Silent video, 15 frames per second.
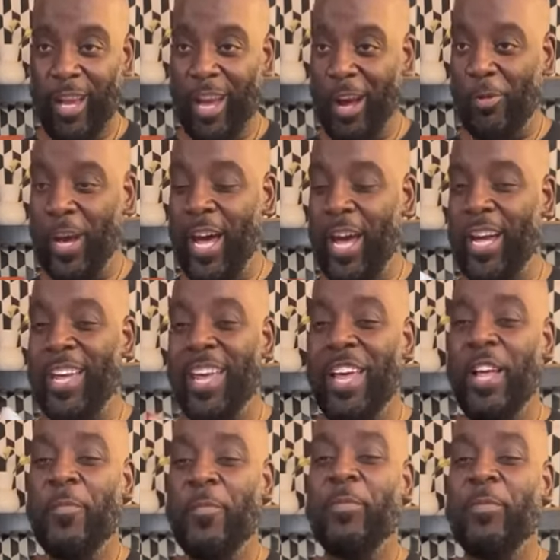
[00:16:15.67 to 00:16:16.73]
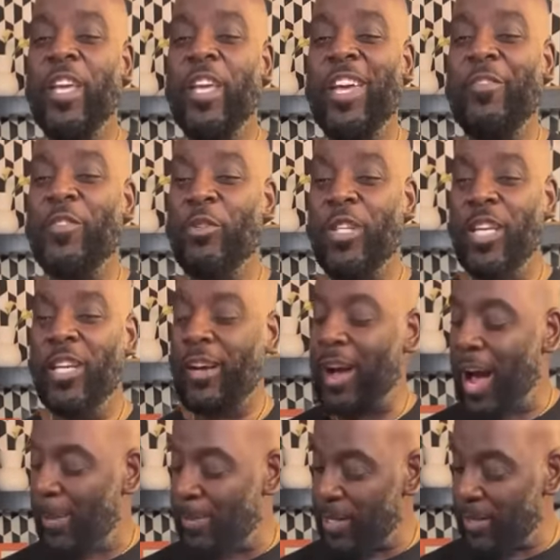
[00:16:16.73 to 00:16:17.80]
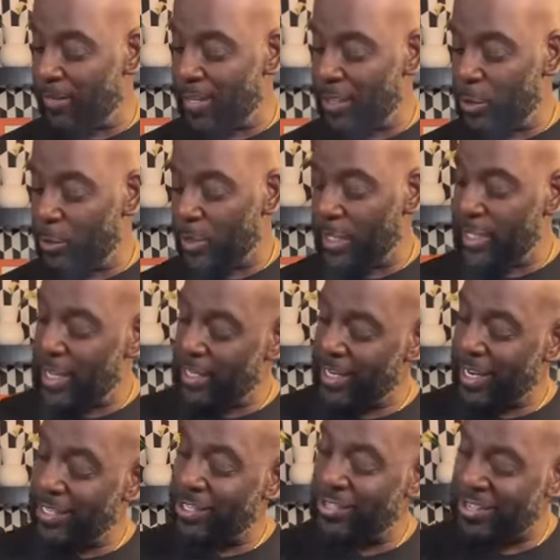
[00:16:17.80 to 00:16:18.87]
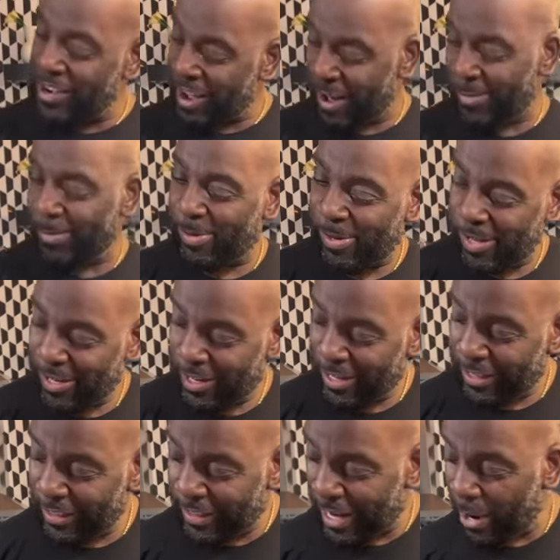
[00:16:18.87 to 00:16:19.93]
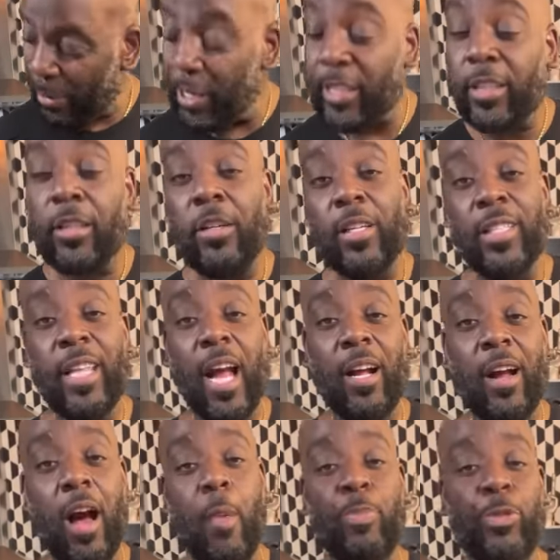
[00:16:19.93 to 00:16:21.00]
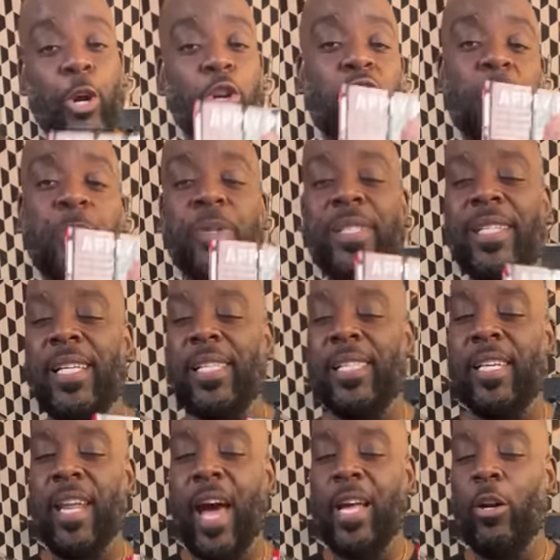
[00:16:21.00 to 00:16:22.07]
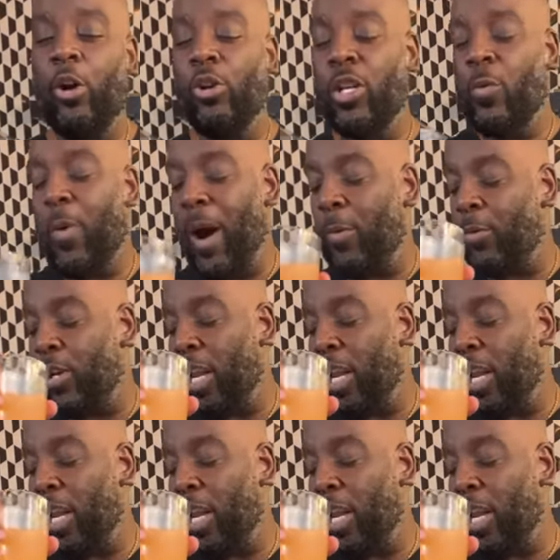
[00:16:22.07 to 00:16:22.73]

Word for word: Okay? If you need a copy of this, you can get it at shopdariuscooks.com. 30% tonight, only while we're